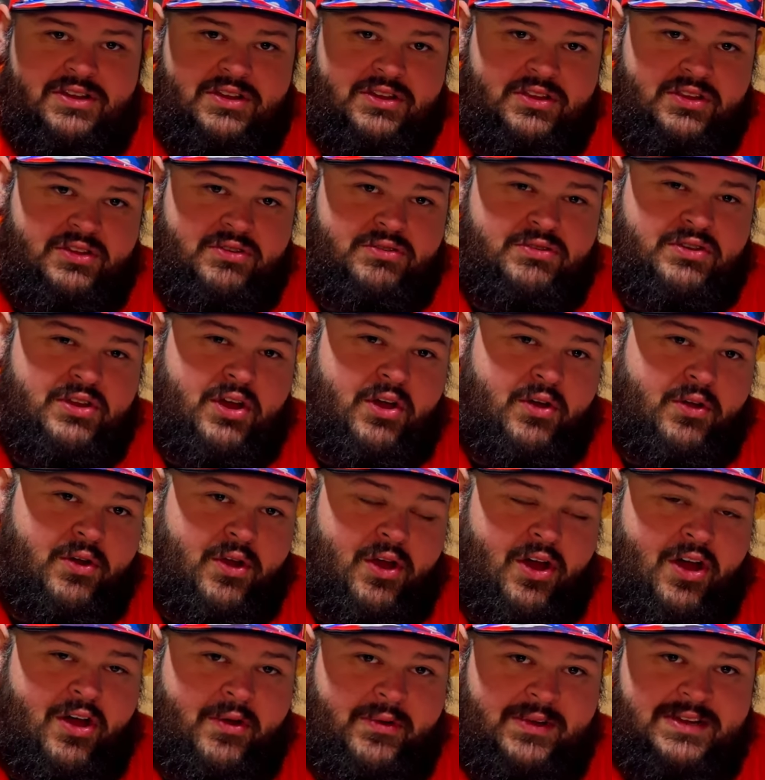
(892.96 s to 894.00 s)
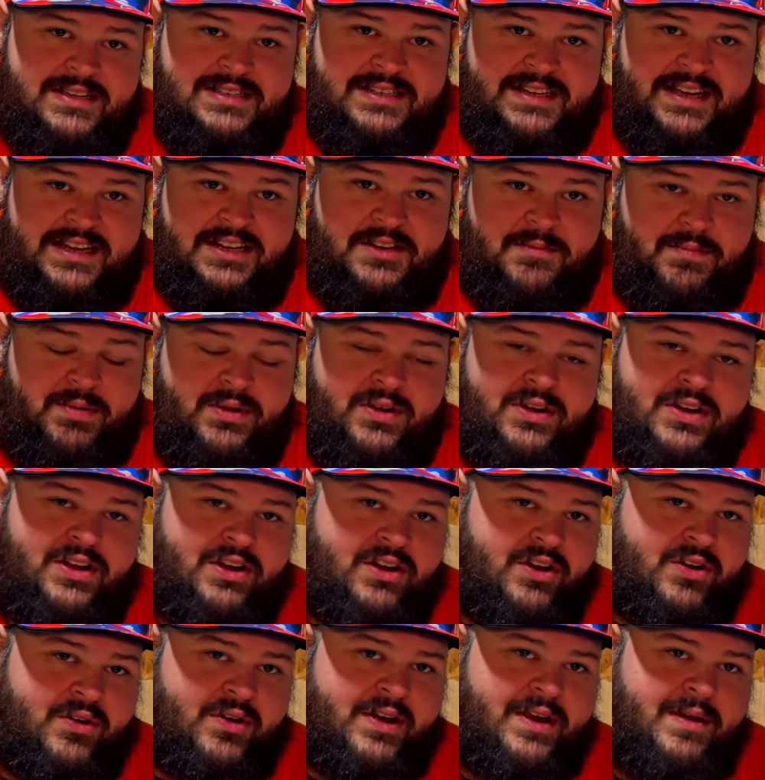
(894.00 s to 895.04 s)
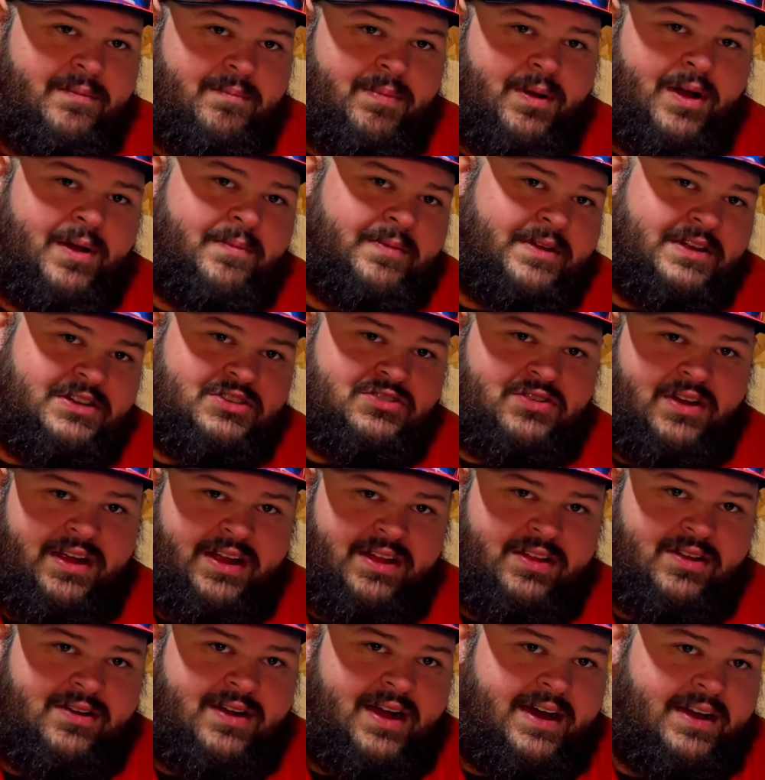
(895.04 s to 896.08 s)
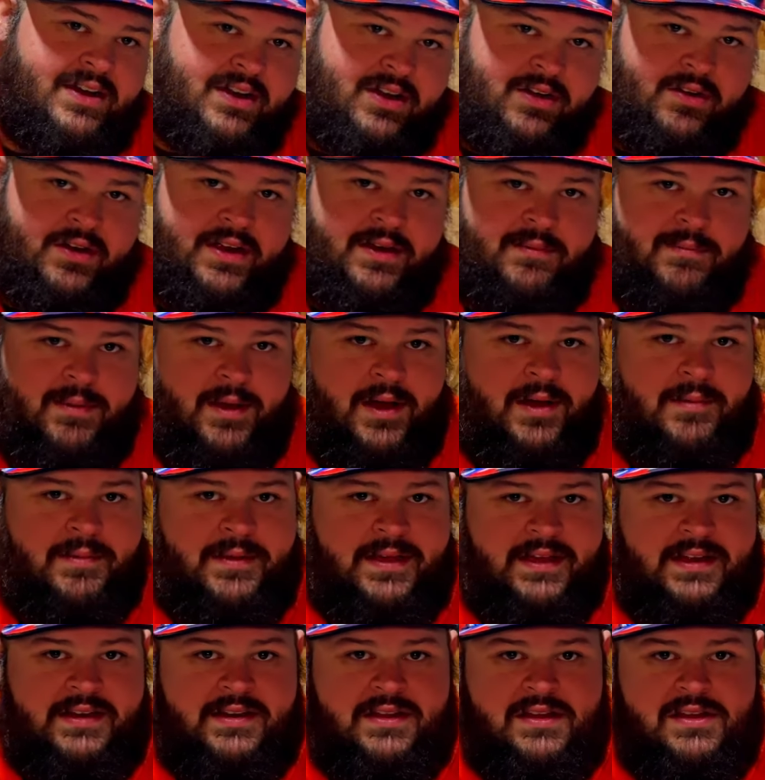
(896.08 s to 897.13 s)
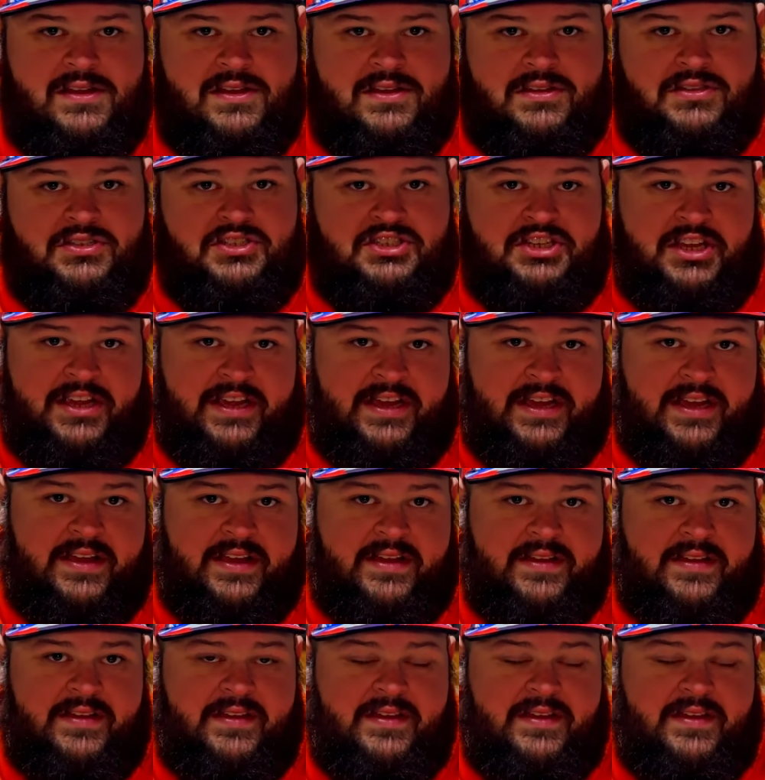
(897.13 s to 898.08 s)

You don't always need to put a green pumpkin trailer on a green pumpkin jig.